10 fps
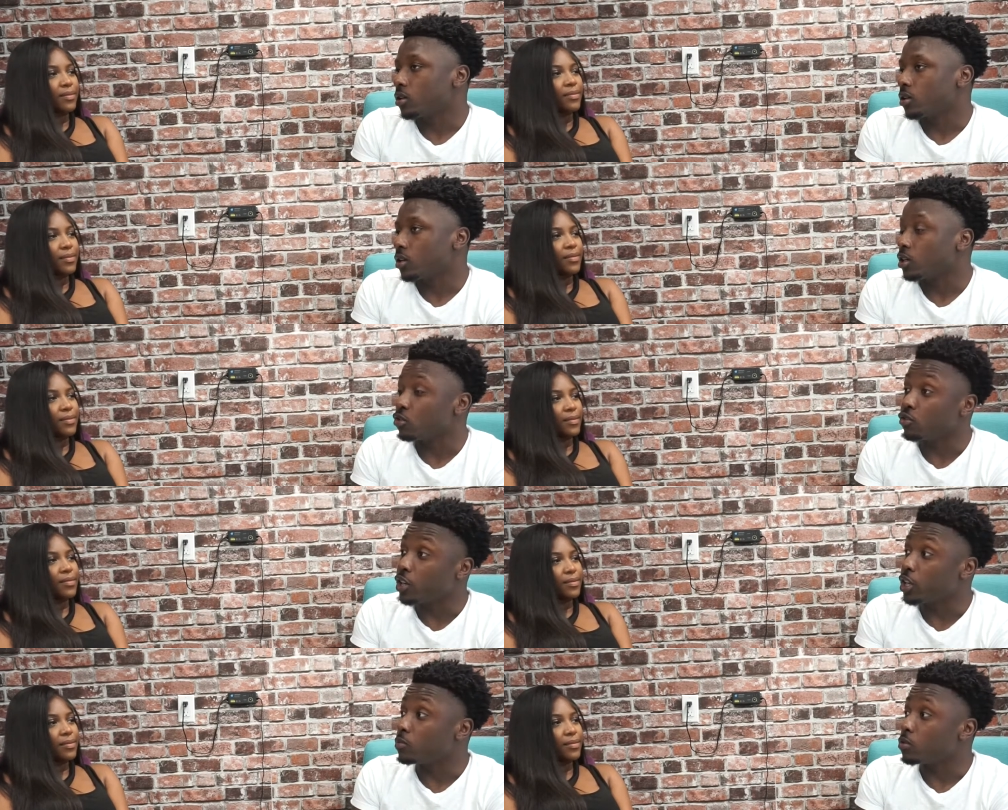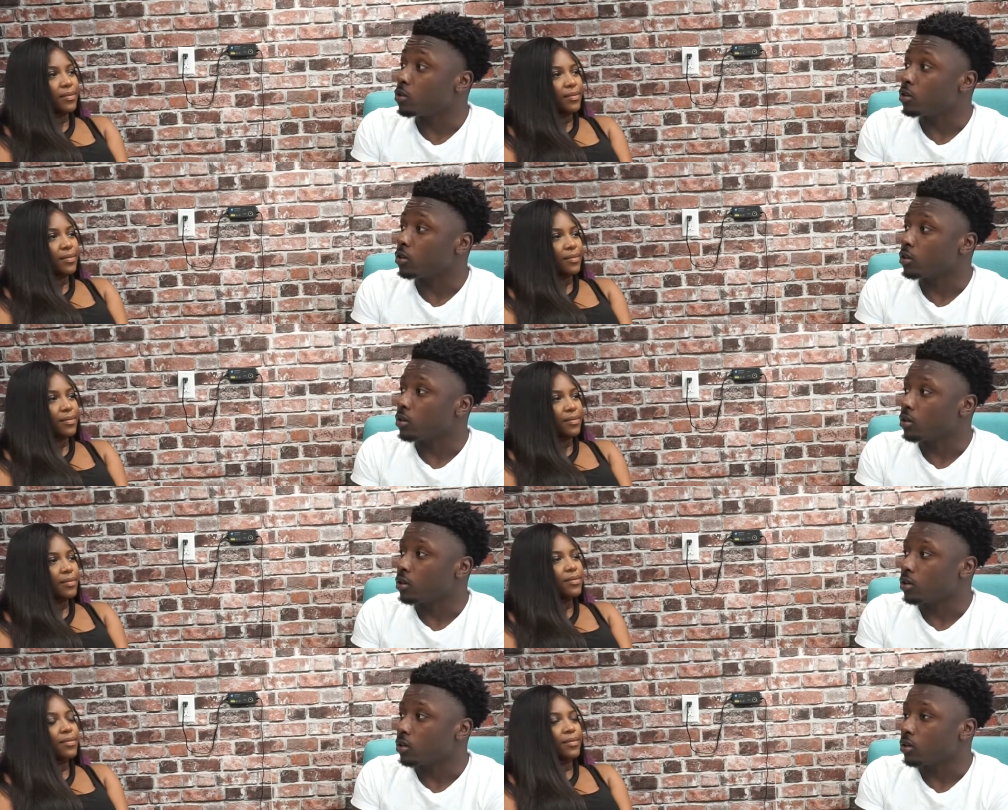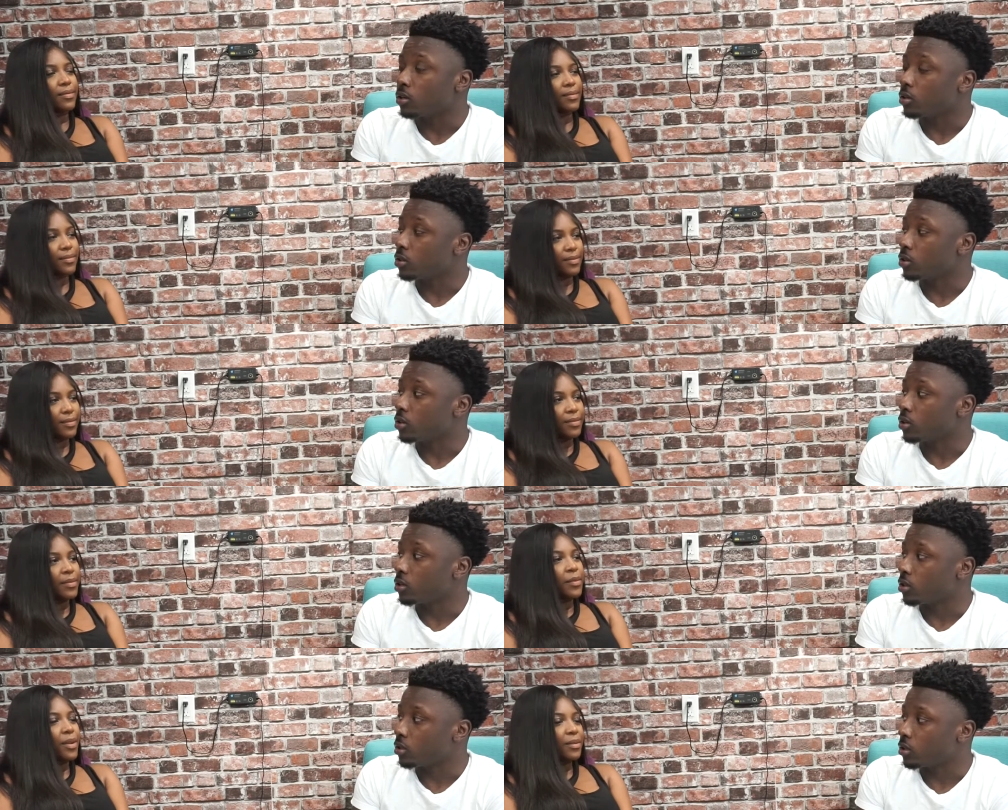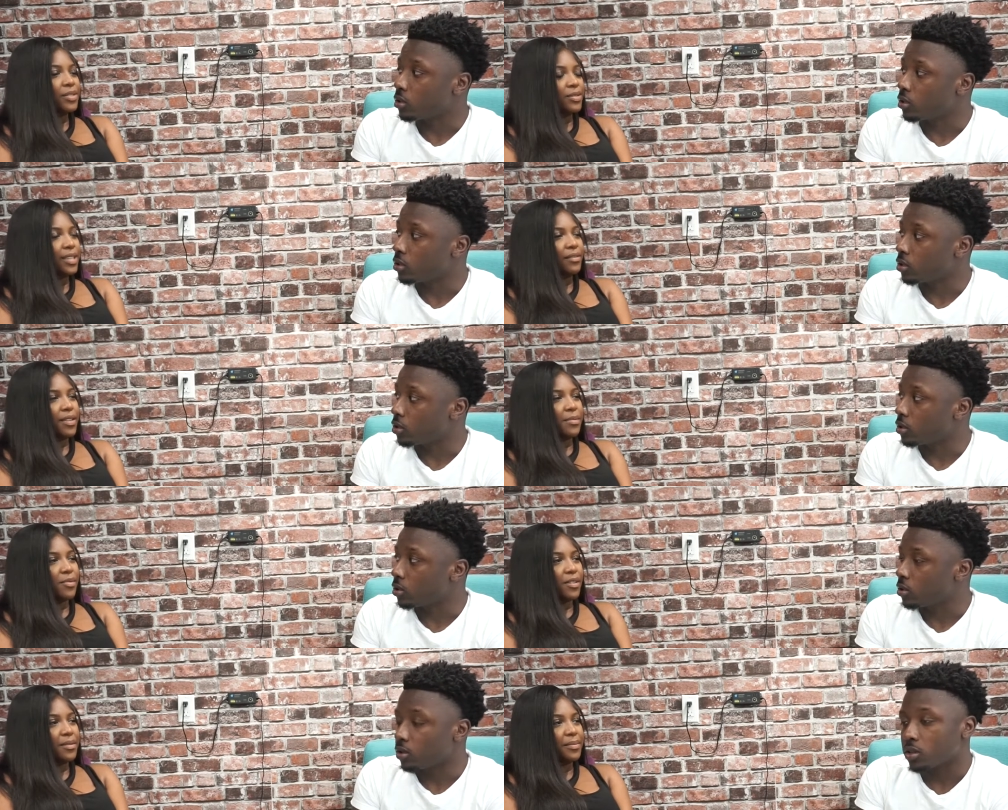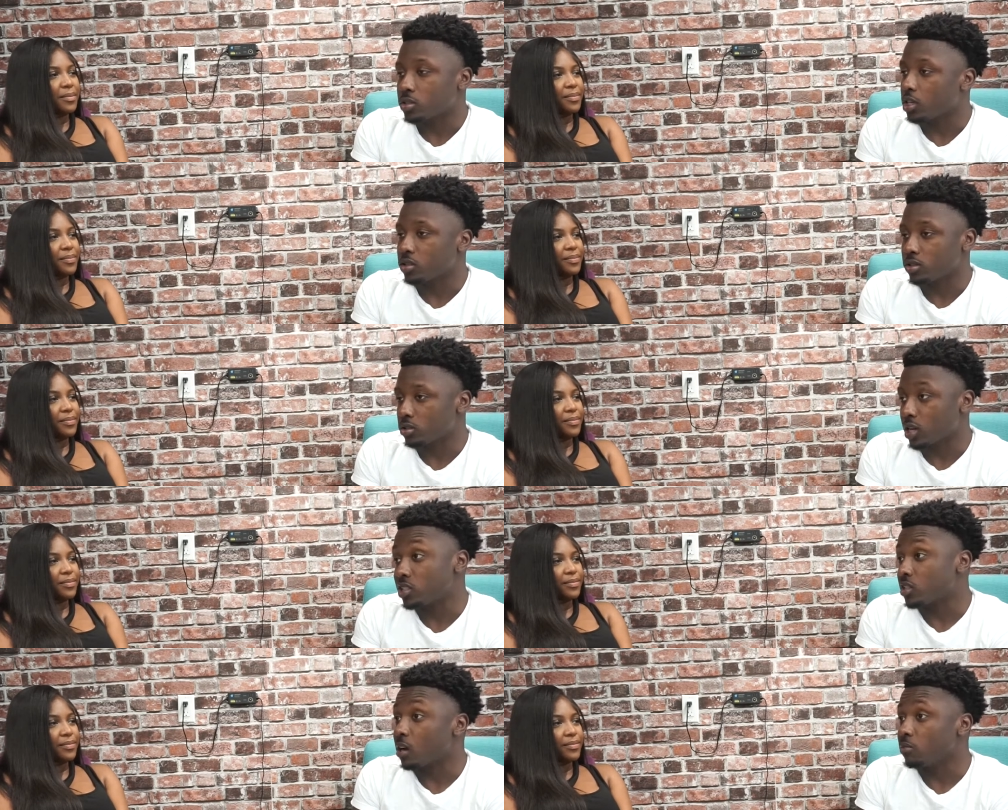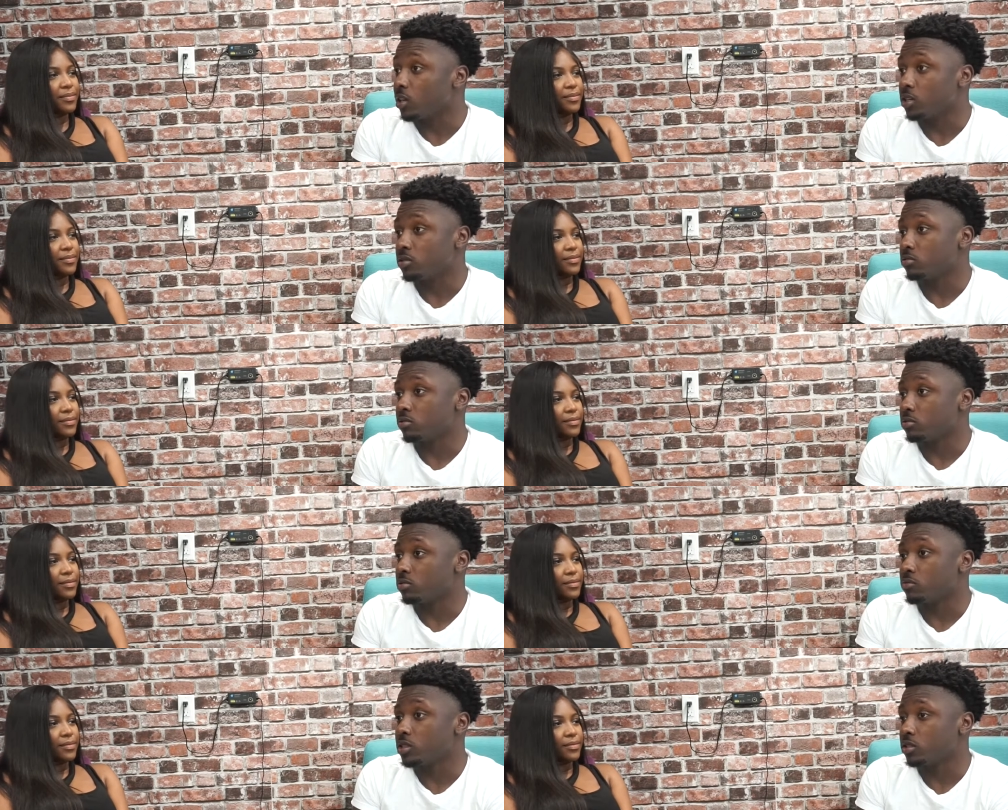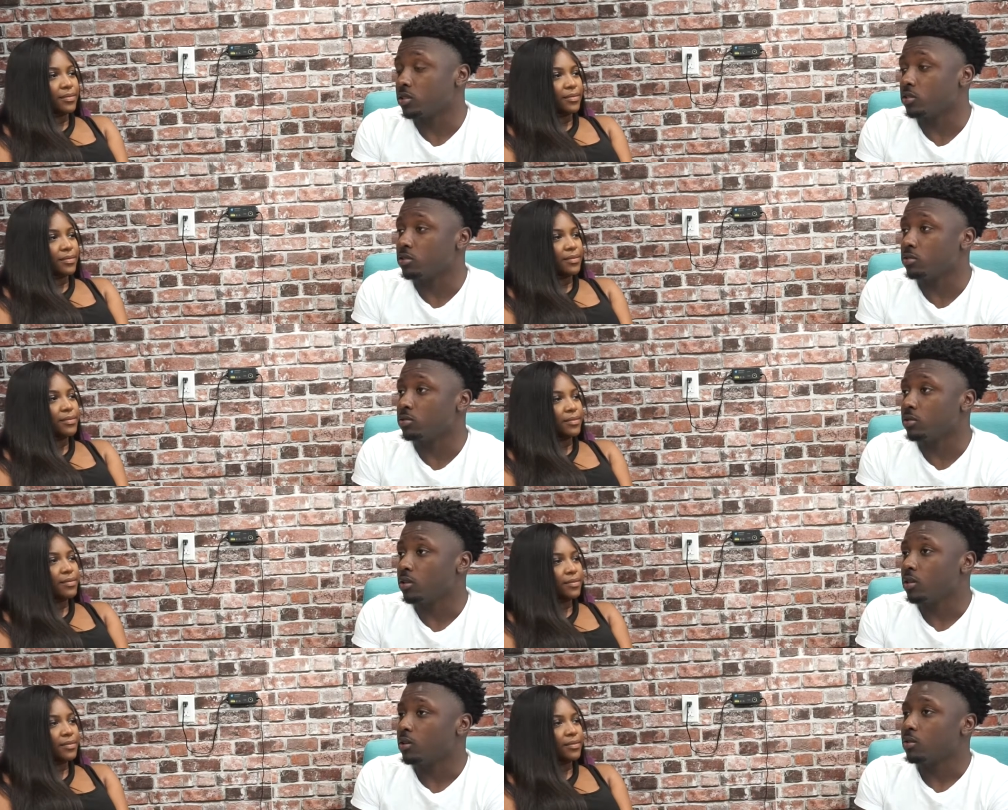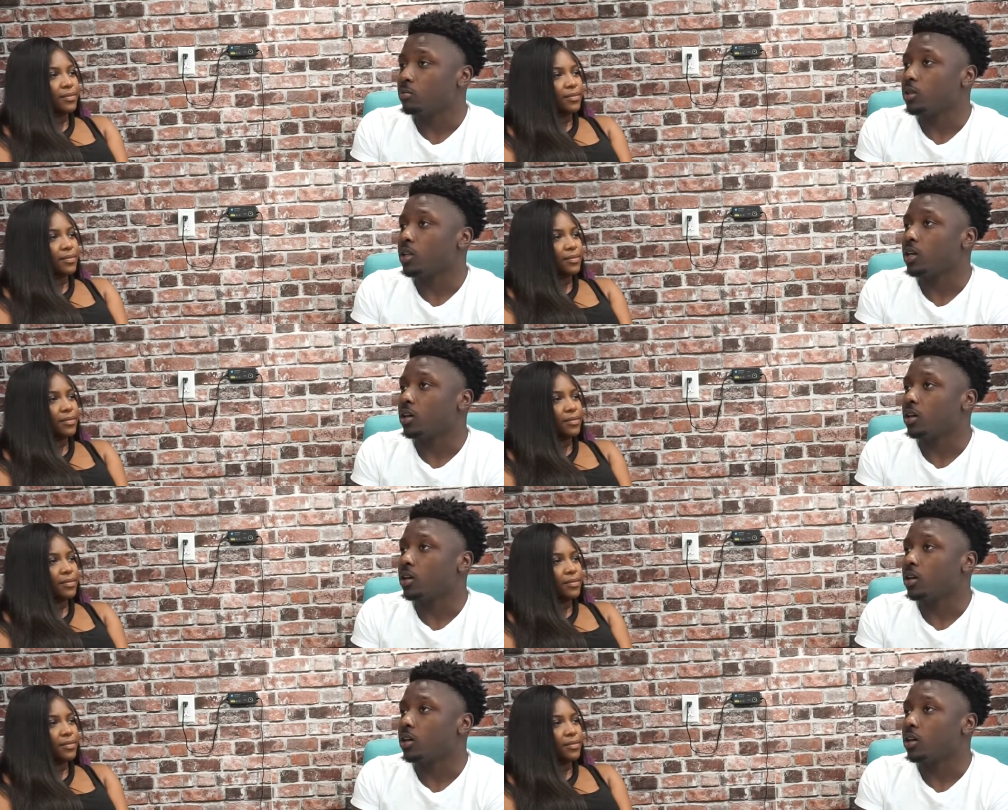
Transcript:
Speaker 1: and to read more.
Speaker 2: Hmm. Why would you say read more?
Speaker 1: Like I stopped reading recently too. Mm-hmm. But like,